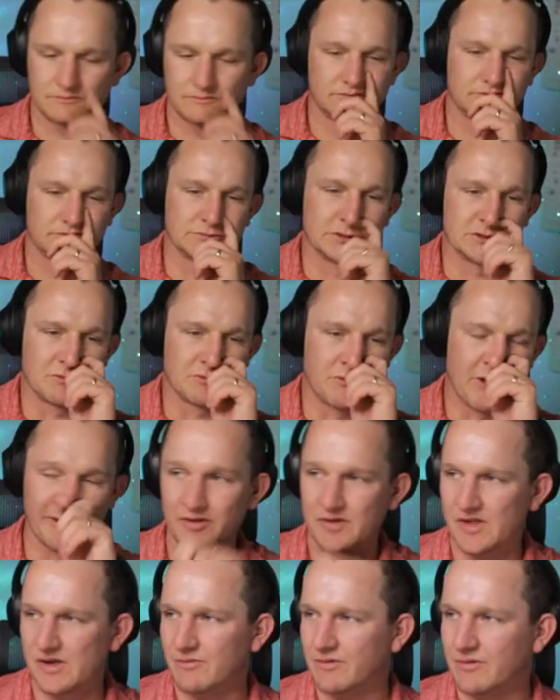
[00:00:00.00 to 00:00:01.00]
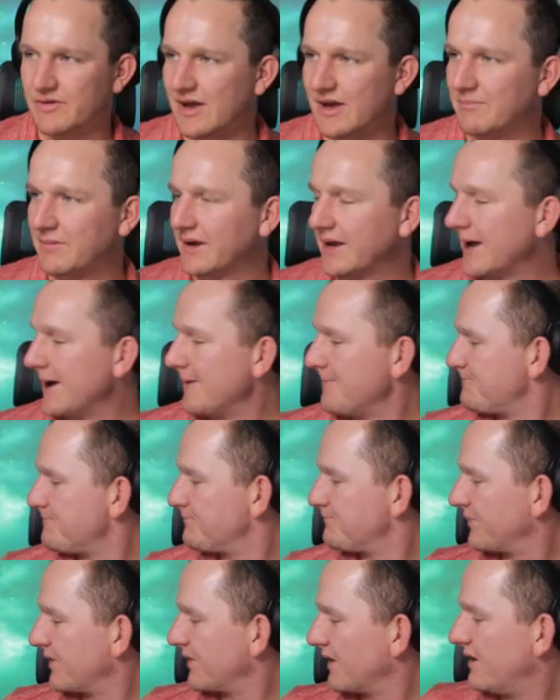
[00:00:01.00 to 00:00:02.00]
just wait to see what's happening here.
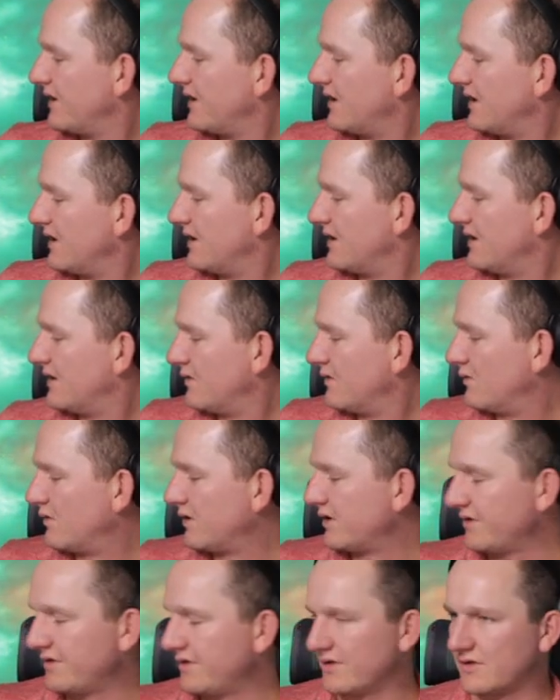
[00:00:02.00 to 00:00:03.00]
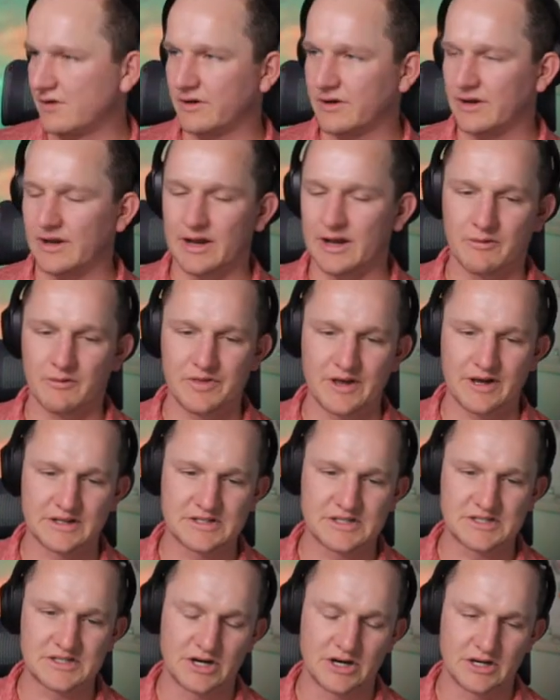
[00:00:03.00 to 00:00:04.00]
What does look like
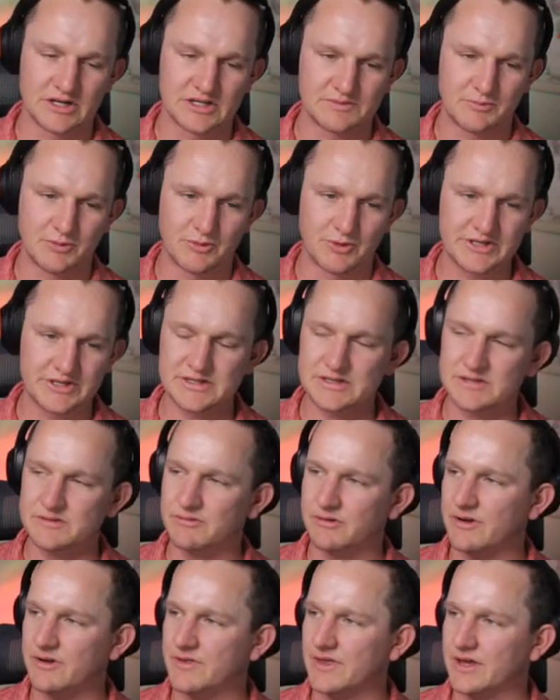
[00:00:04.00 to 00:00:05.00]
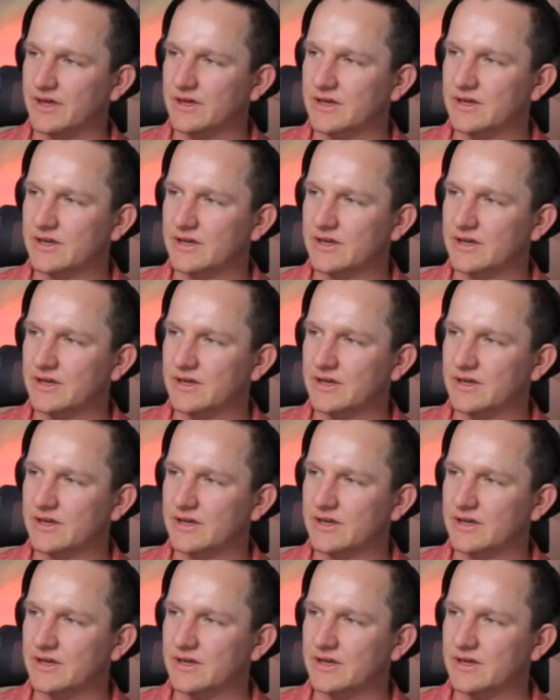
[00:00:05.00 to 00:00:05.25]
without stars, boys? What do you think?